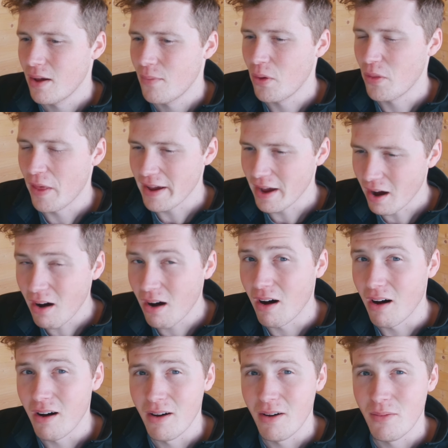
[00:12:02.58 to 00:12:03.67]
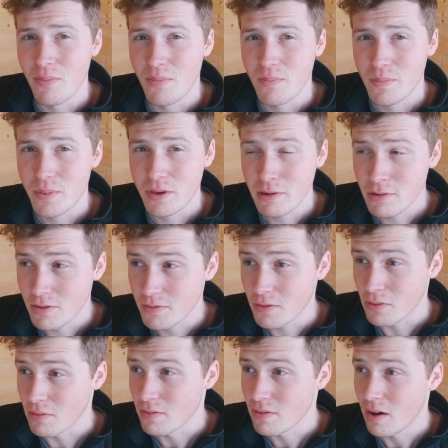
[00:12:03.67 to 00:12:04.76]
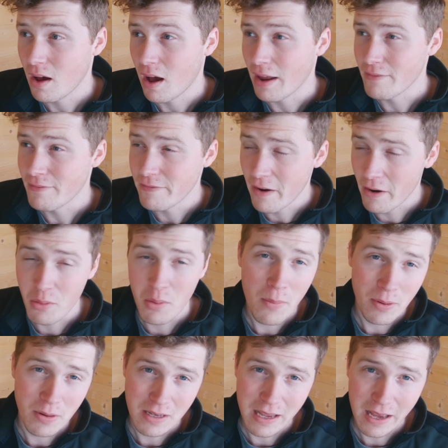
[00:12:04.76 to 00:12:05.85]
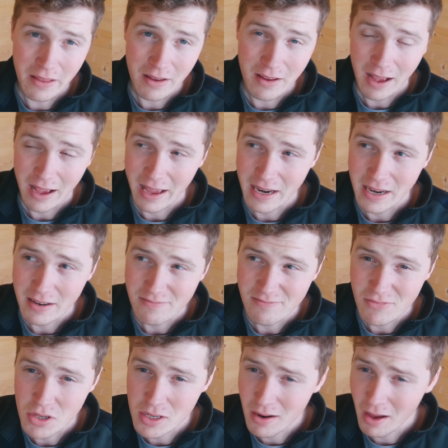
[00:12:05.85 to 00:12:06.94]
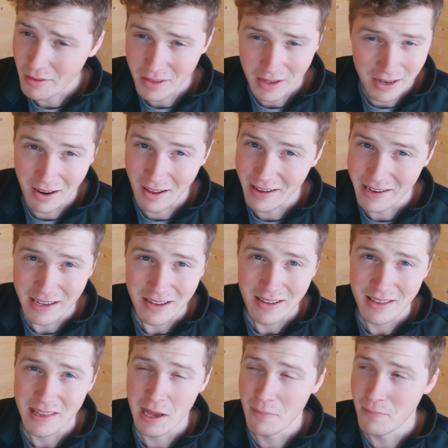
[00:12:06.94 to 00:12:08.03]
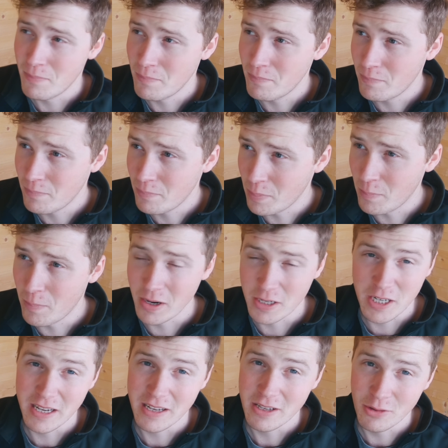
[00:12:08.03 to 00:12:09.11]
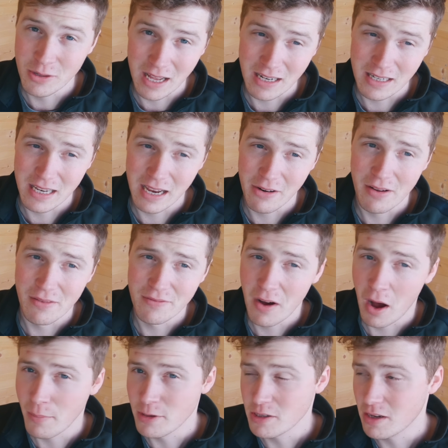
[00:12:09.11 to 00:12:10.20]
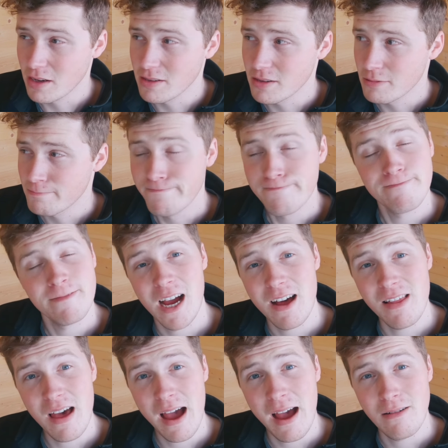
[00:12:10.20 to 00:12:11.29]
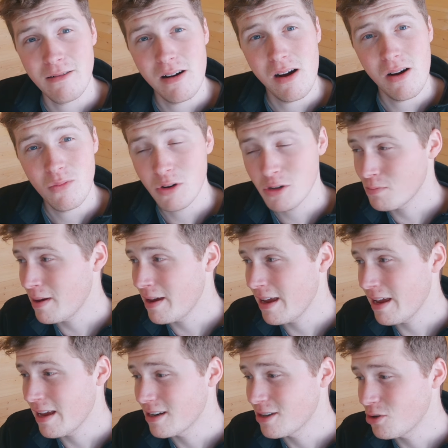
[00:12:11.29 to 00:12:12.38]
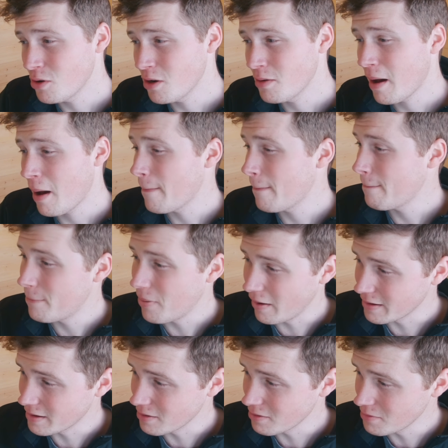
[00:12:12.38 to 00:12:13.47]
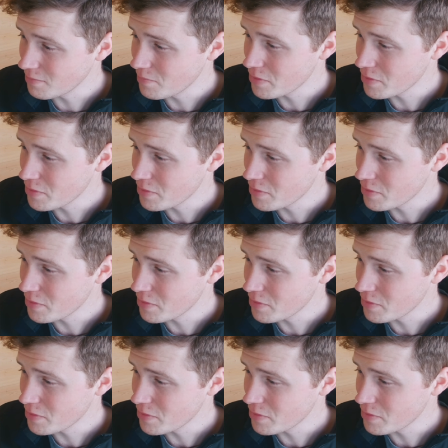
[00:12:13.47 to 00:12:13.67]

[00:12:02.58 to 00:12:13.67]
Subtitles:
But they are beautiful and very well put together, and nothing like their budget utilitarian farmers' guns. And that was me talking about Baikal.